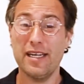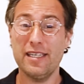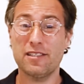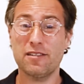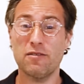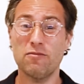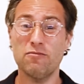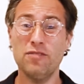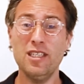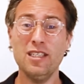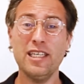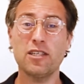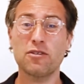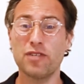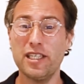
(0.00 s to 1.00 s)
it's
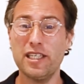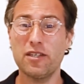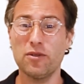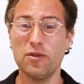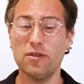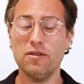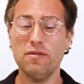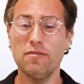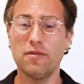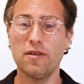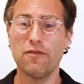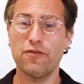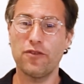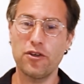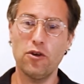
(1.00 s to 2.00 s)
really critical
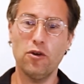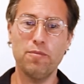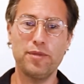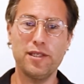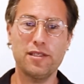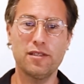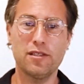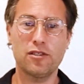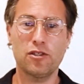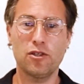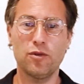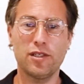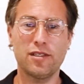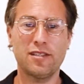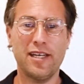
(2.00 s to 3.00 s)
for your business
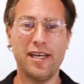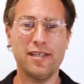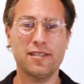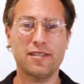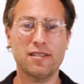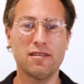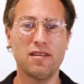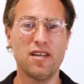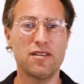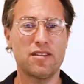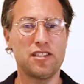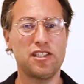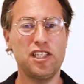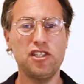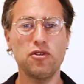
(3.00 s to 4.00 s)
to assess
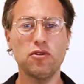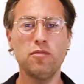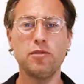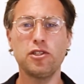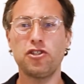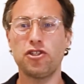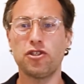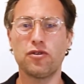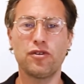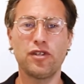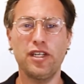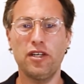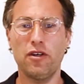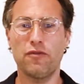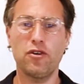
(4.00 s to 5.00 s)
the digital
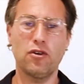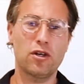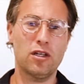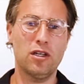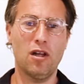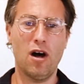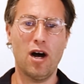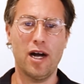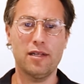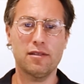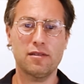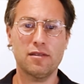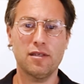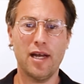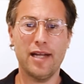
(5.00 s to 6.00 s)
maturity of your
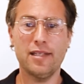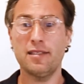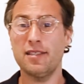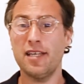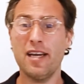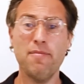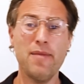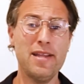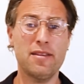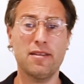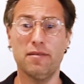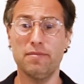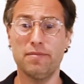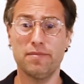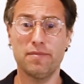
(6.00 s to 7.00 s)
clients and segment
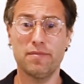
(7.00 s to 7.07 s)
them.